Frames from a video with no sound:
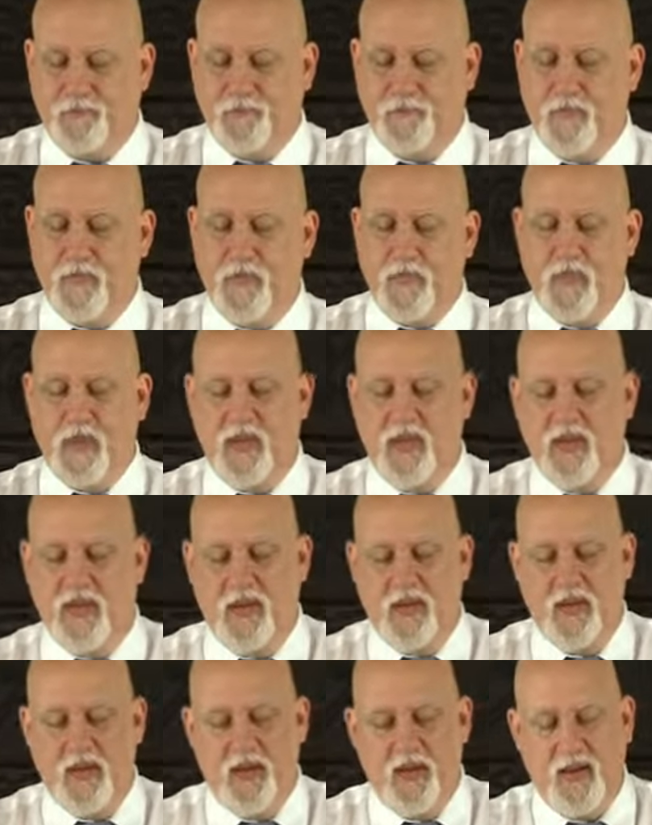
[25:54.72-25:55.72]

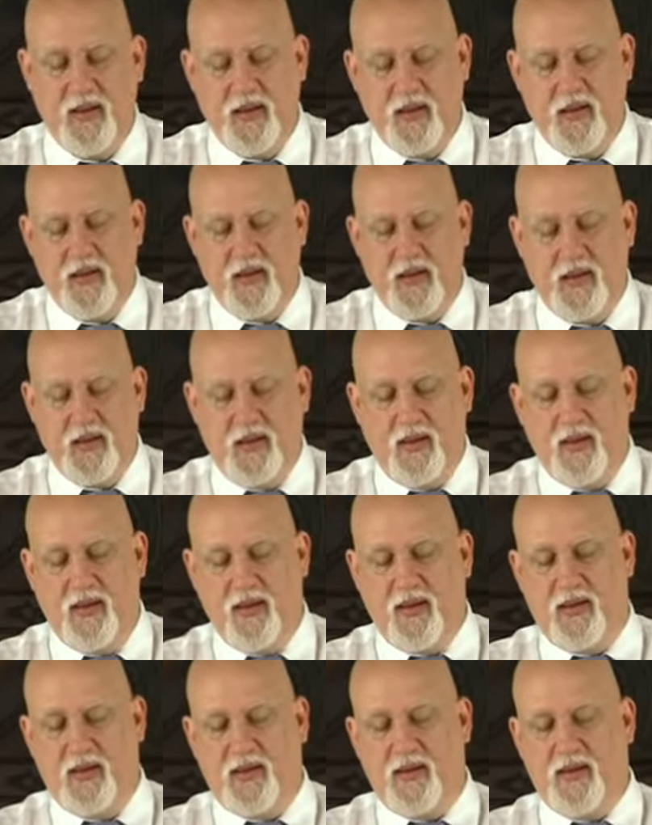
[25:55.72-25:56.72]

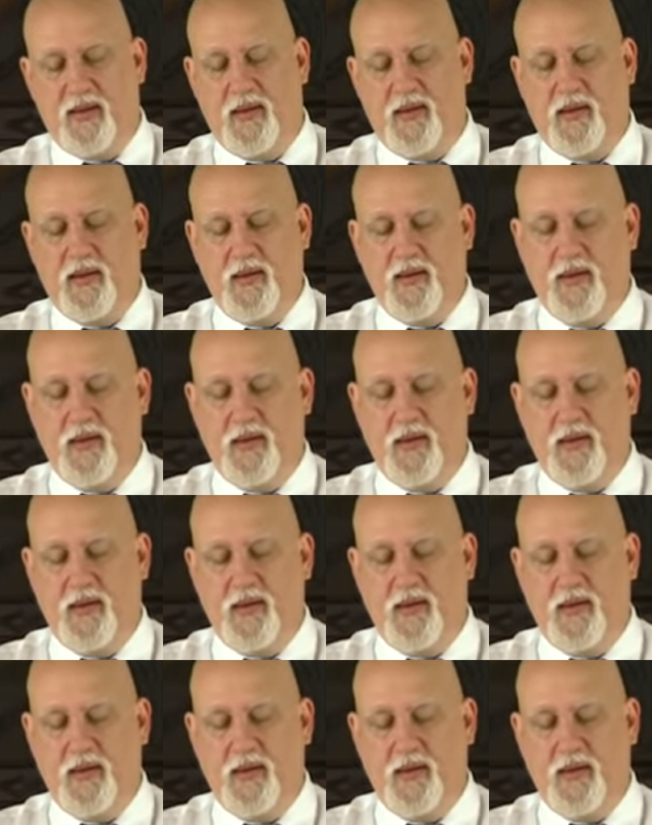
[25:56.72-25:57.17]
Nobody speaks.